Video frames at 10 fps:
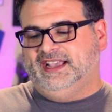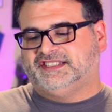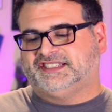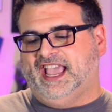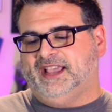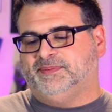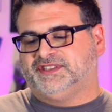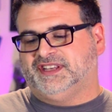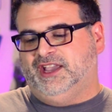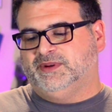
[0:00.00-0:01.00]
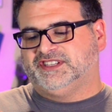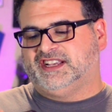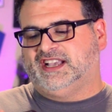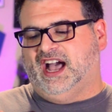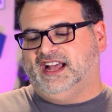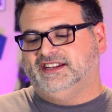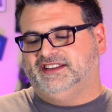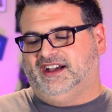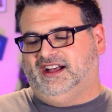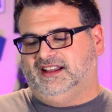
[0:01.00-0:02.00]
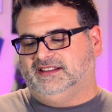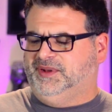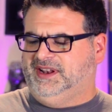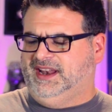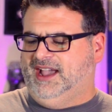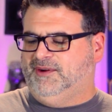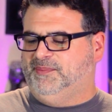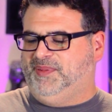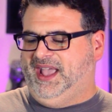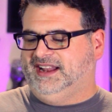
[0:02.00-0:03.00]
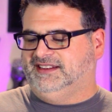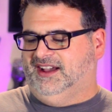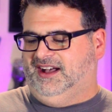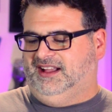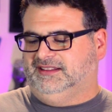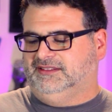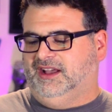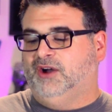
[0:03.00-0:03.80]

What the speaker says: He escapes. He was a god doll, but now a bad doll.